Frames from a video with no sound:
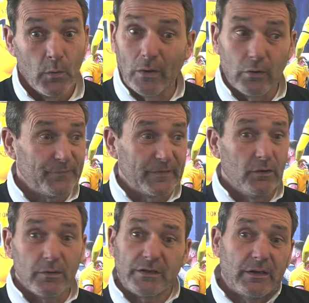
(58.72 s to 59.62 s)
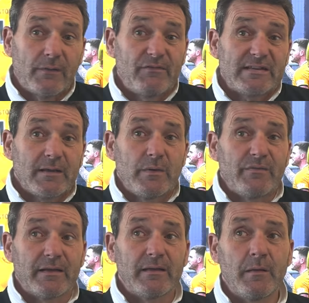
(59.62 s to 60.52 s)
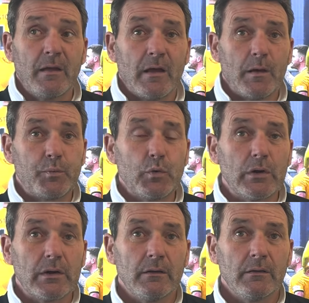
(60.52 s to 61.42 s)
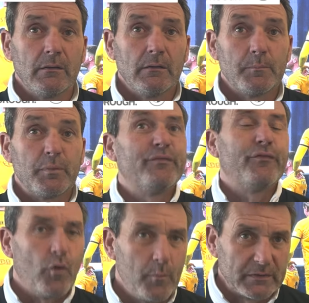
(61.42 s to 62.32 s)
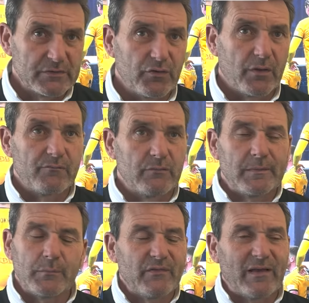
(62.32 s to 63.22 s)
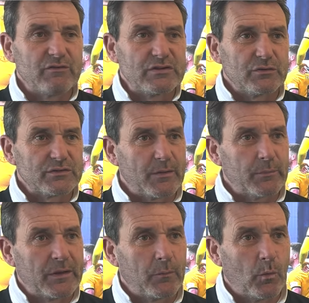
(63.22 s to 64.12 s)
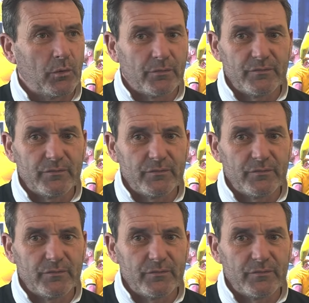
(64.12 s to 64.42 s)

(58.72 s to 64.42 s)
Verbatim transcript: Well, hopefully not. You know, every time we've had a, a poor performance rather than we've had results that we don't want,